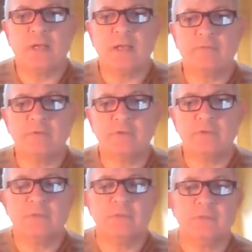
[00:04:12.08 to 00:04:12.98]
I haven't
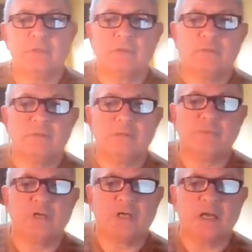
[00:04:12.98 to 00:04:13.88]

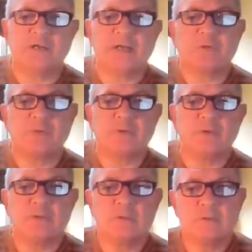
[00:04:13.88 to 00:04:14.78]
been in contact with
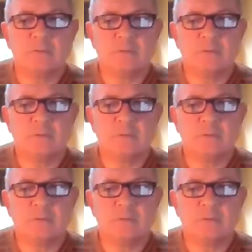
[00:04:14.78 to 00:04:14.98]
her.